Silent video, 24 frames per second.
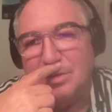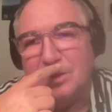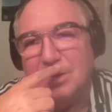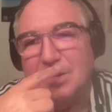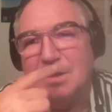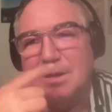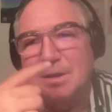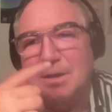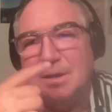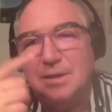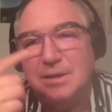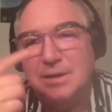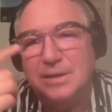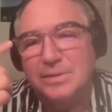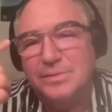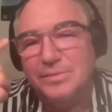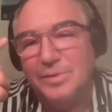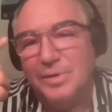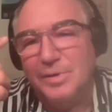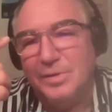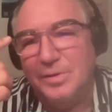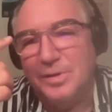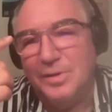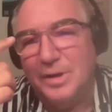thought he
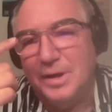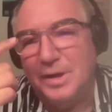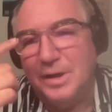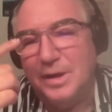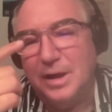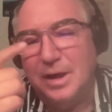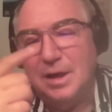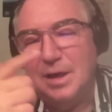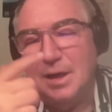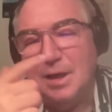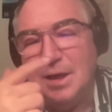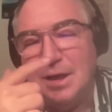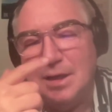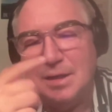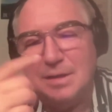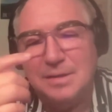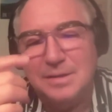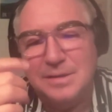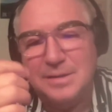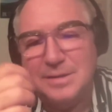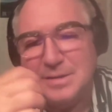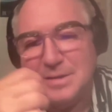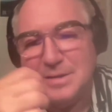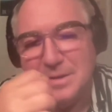
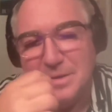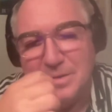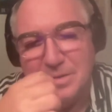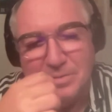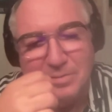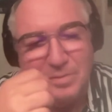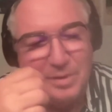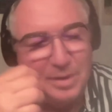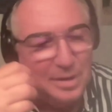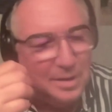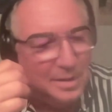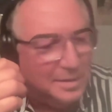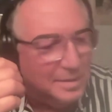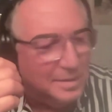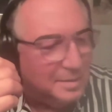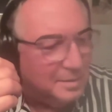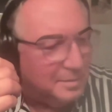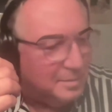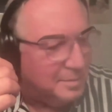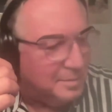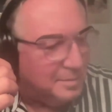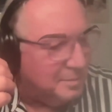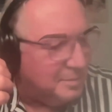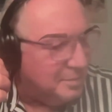had
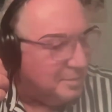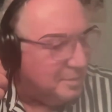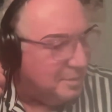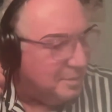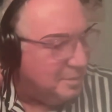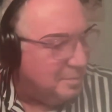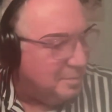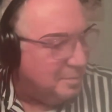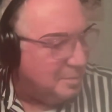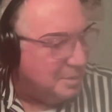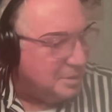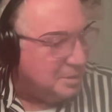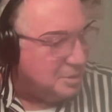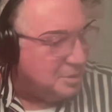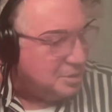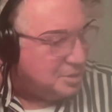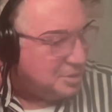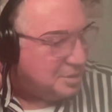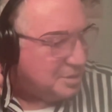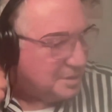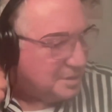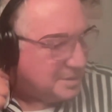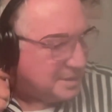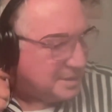very
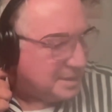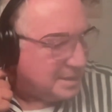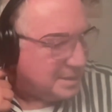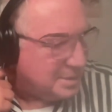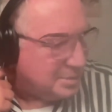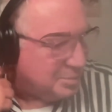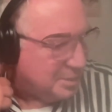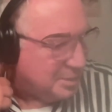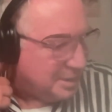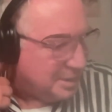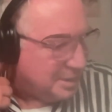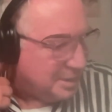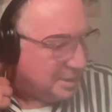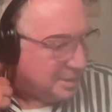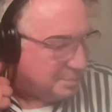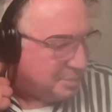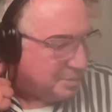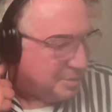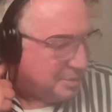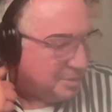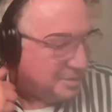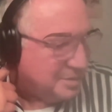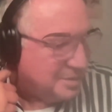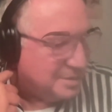much sexual
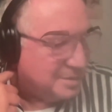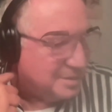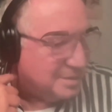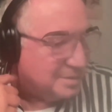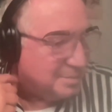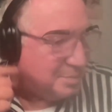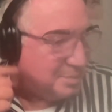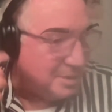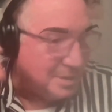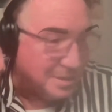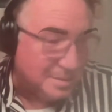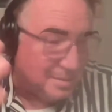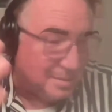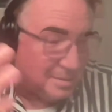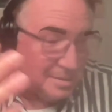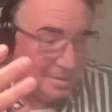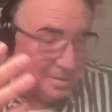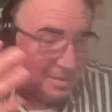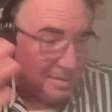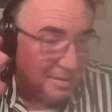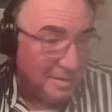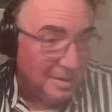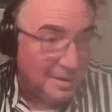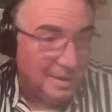experiences, but
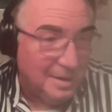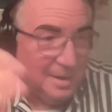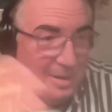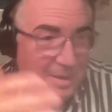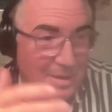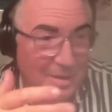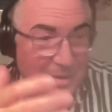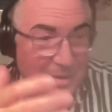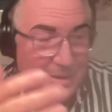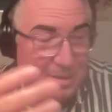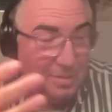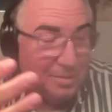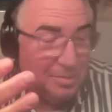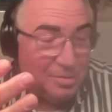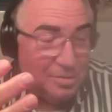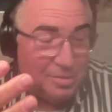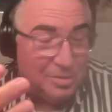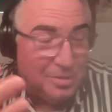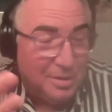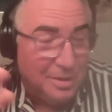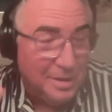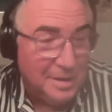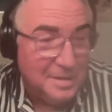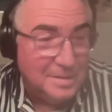
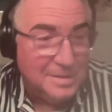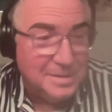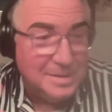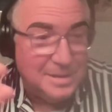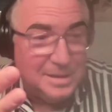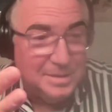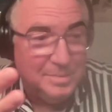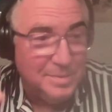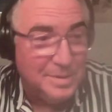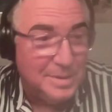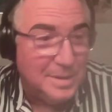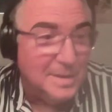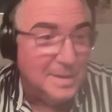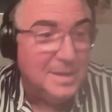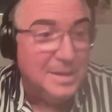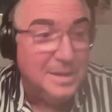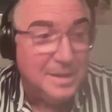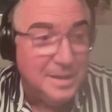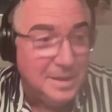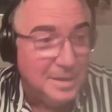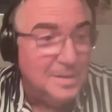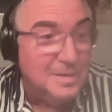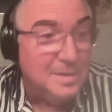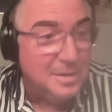it seems that
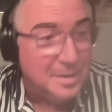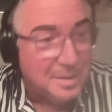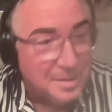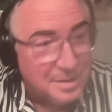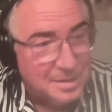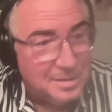he